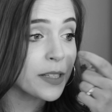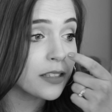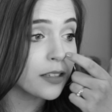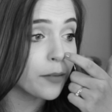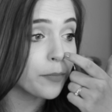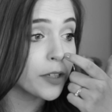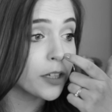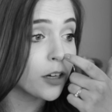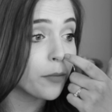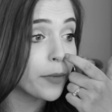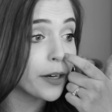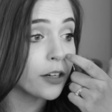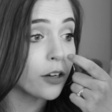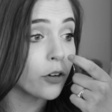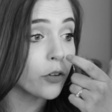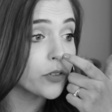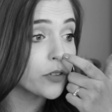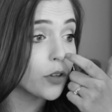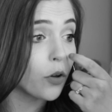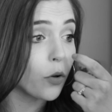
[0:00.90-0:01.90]
something on my
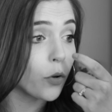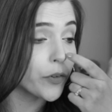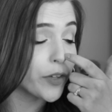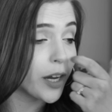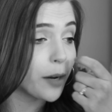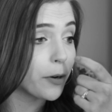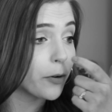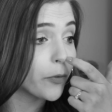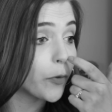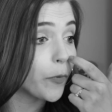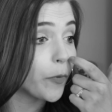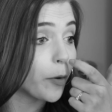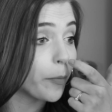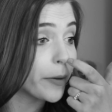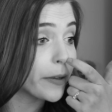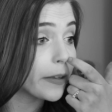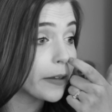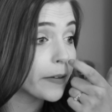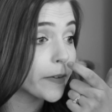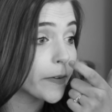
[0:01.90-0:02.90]
nose the whole time I was
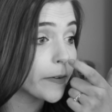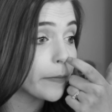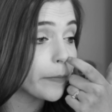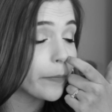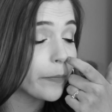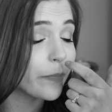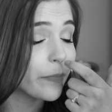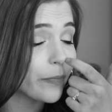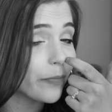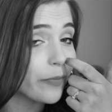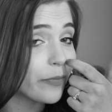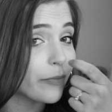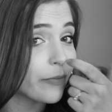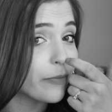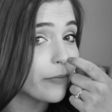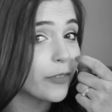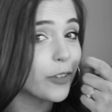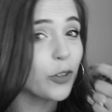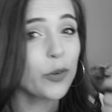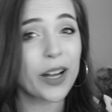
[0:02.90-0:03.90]
filming this?
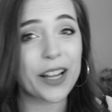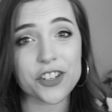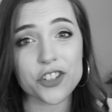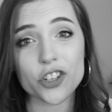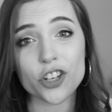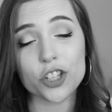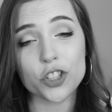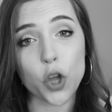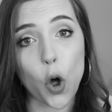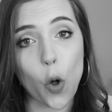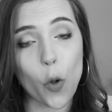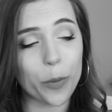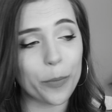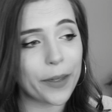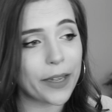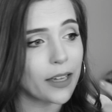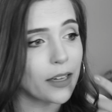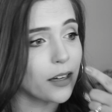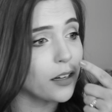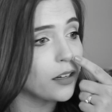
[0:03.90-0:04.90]
You guys should have told
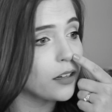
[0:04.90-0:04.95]
me.